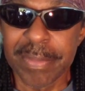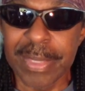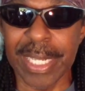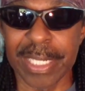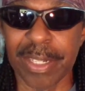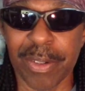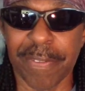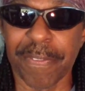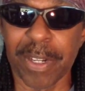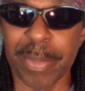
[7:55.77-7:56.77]
I could only
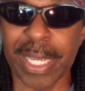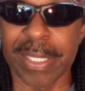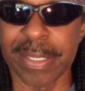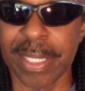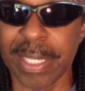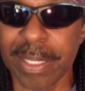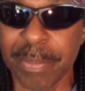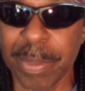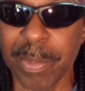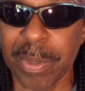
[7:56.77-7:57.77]
feel them. I could see
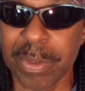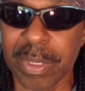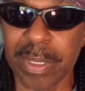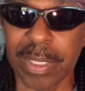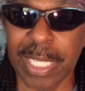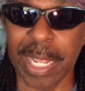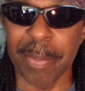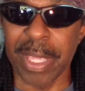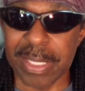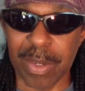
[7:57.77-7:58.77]
people looking at
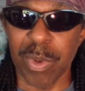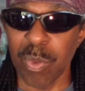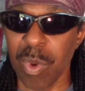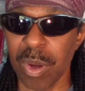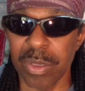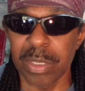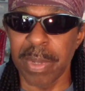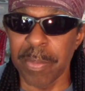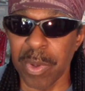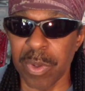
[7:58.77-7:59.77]
me as I would walk to
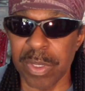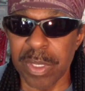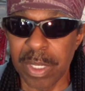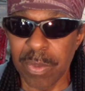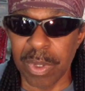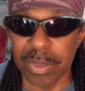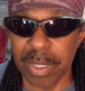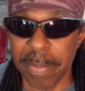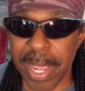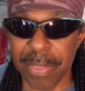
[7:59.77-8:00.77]
the
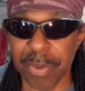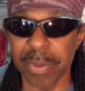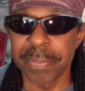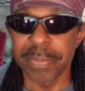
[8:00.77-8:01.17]
bathroom.